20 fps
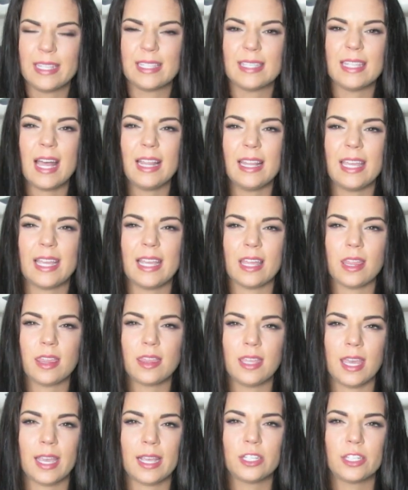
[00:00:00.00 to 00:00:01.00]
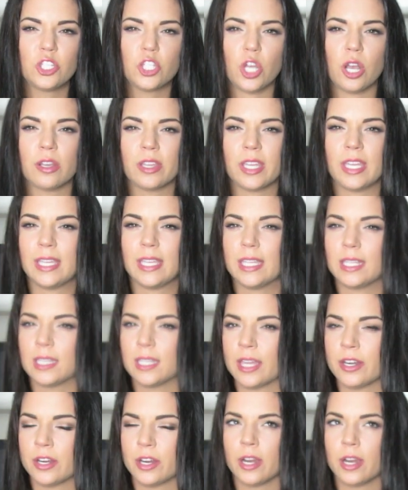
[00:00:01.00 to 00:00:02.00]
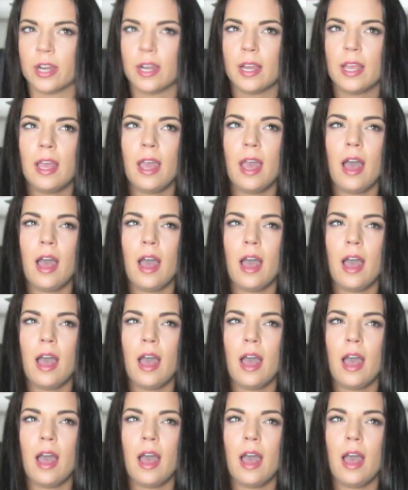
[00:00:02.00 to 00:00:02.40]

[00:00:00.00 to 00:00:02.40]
It's not like a thick, chunky glitter.